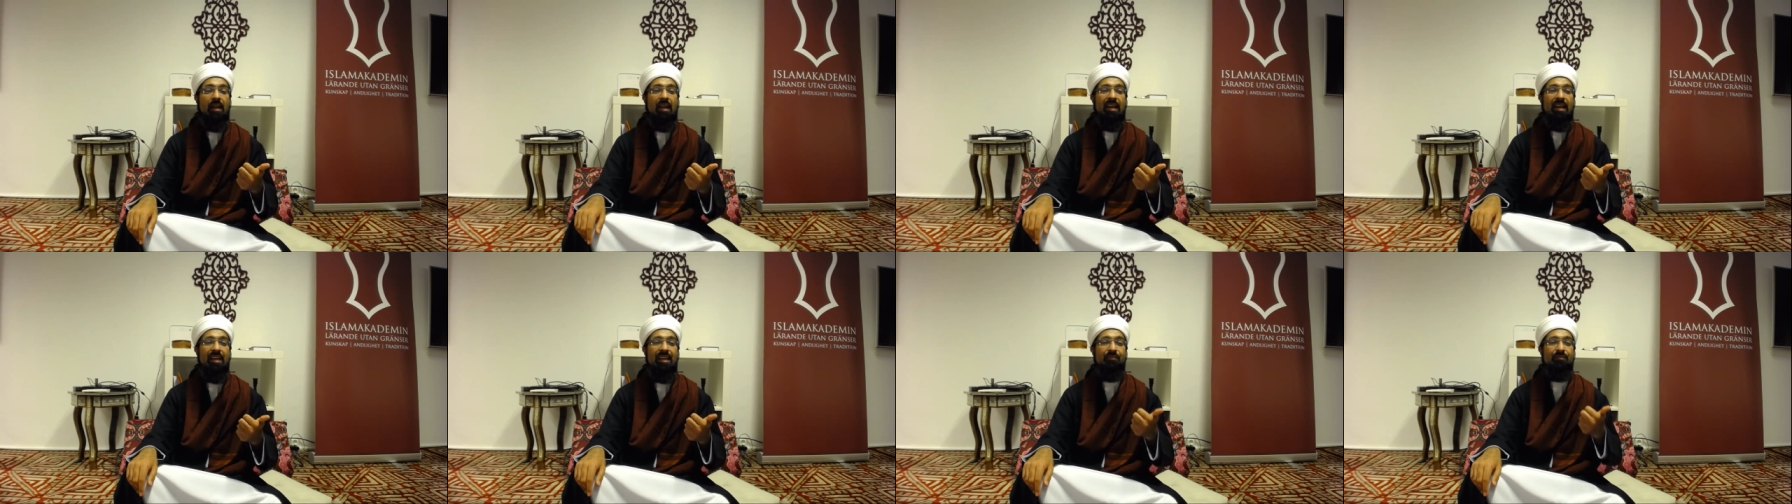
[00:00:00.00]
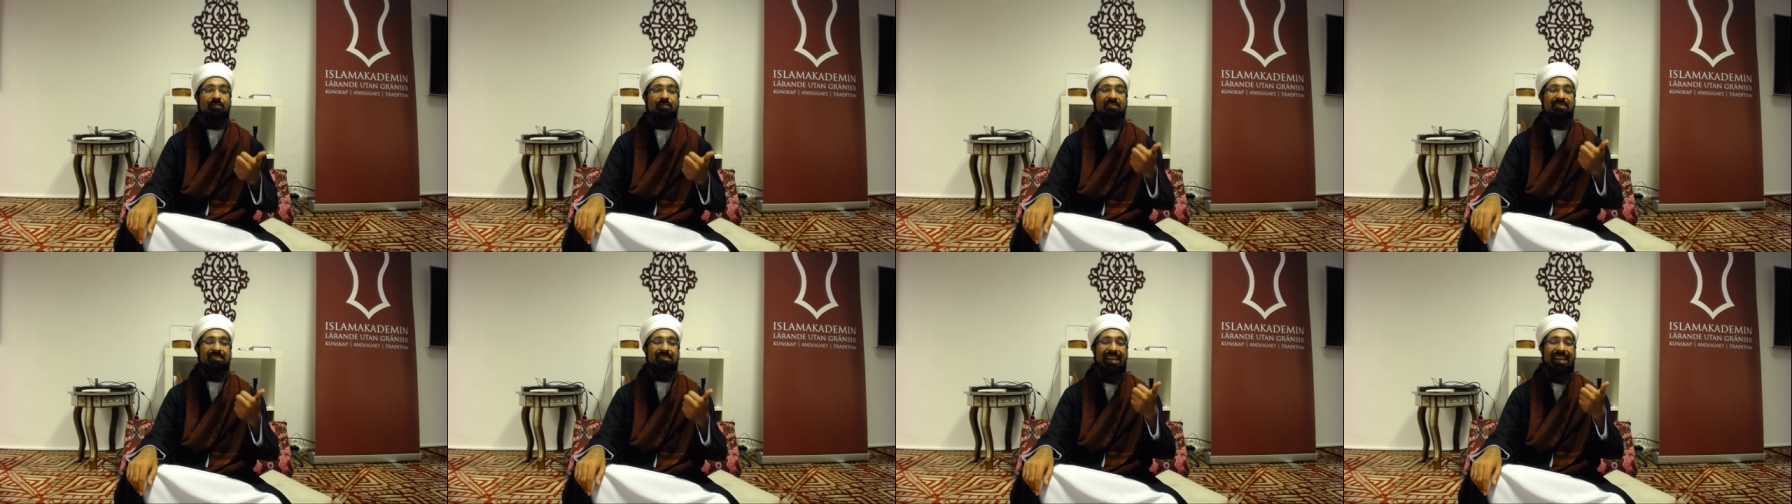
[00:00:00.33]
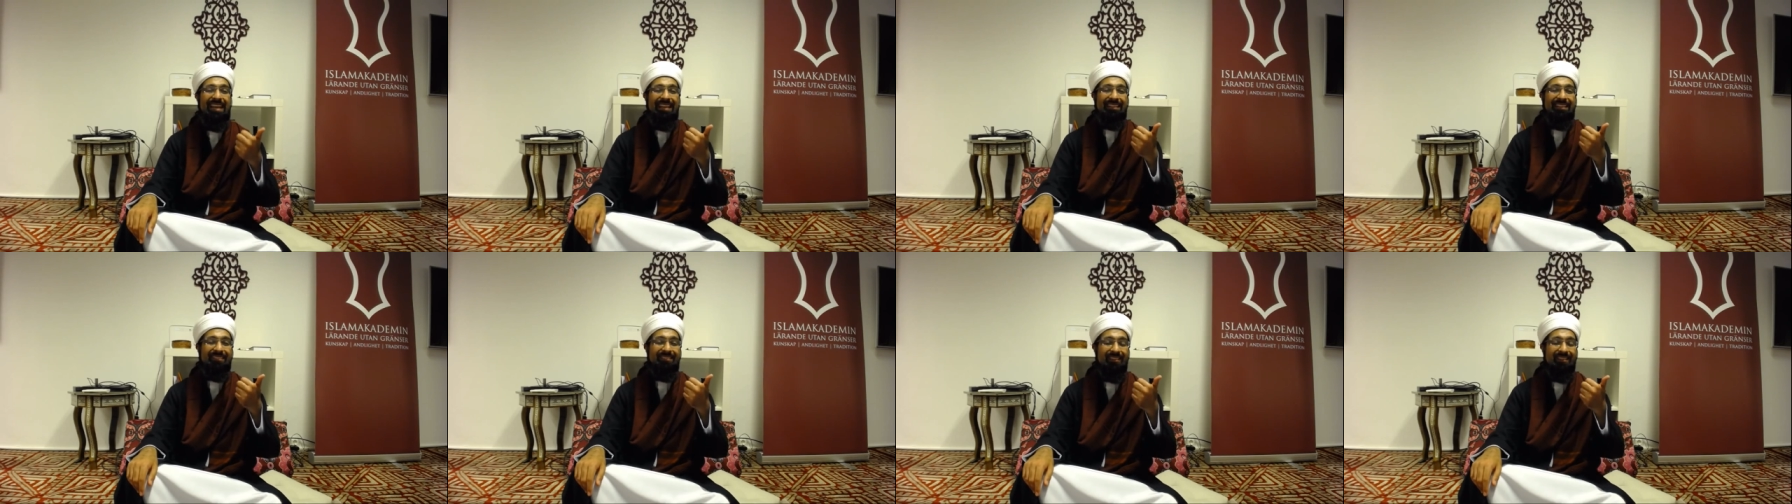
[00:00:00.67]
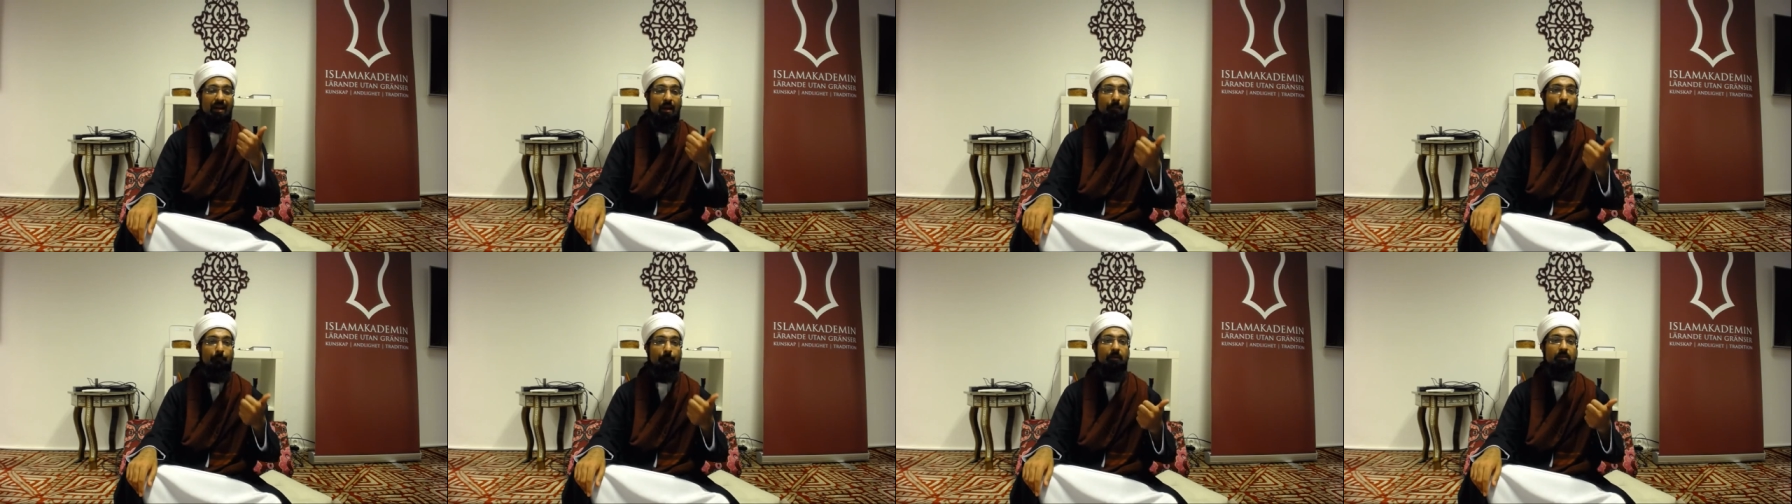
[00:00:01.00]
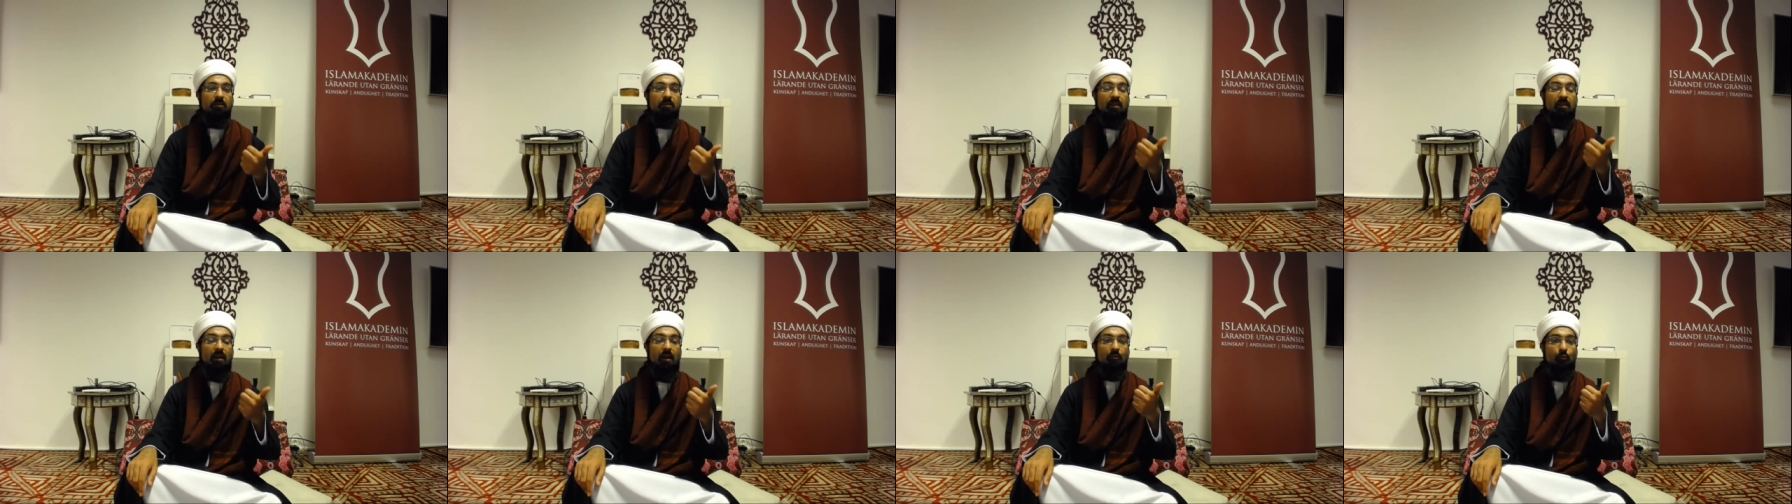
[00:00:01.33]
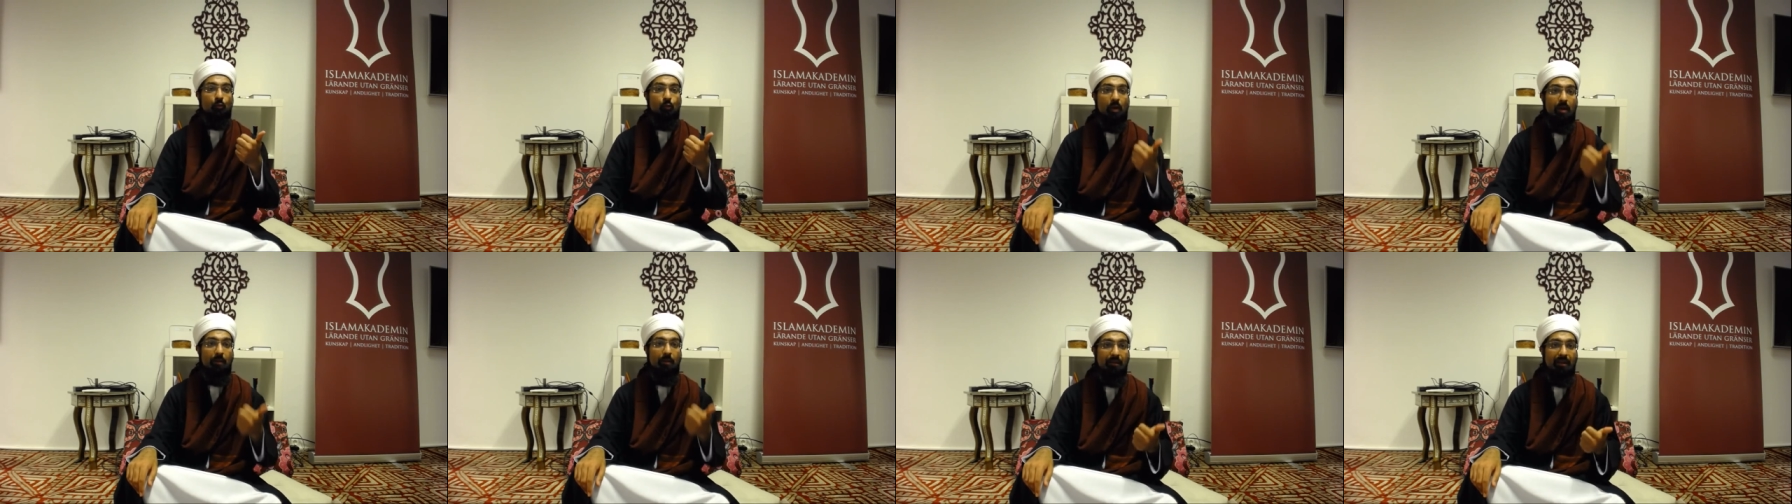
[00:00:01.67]
gives us examples of
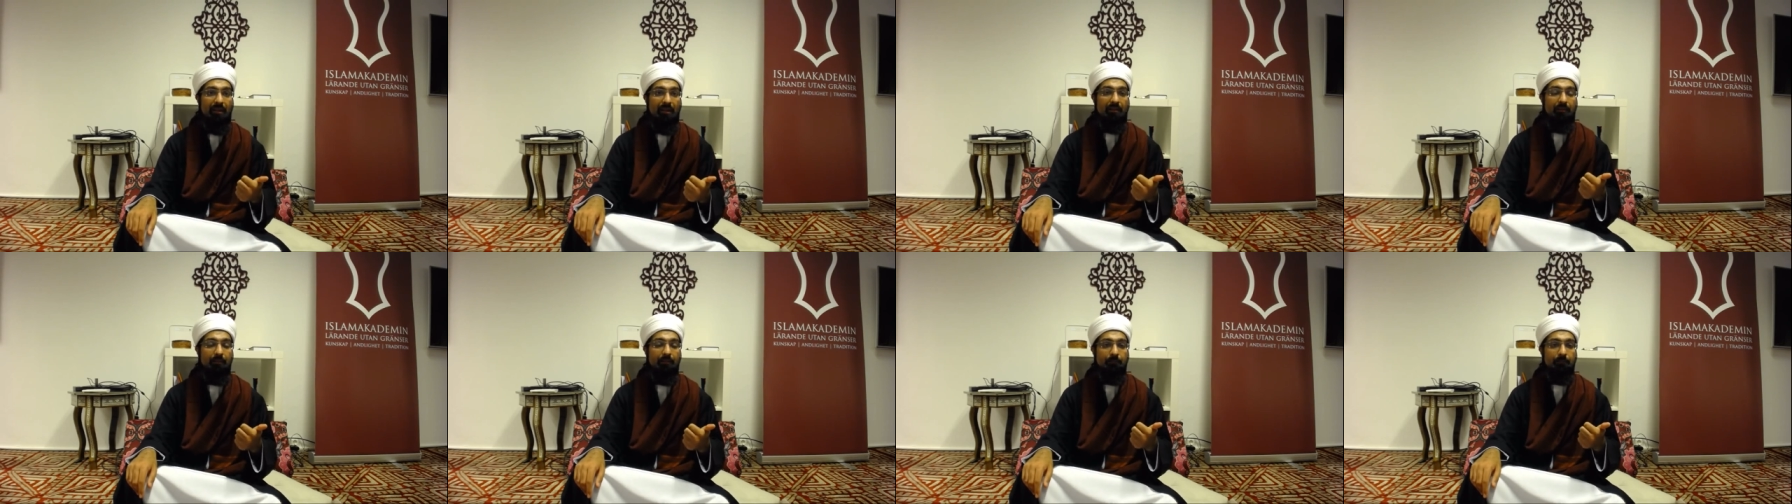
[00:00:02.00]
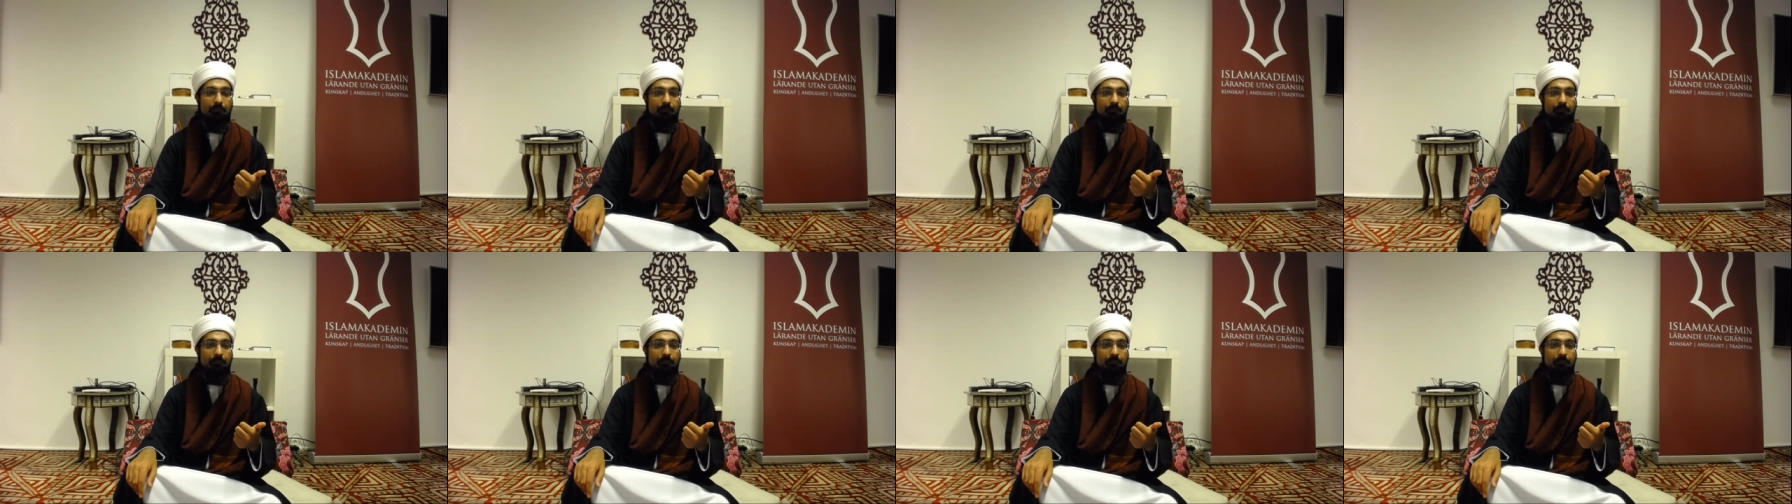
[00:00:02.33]
women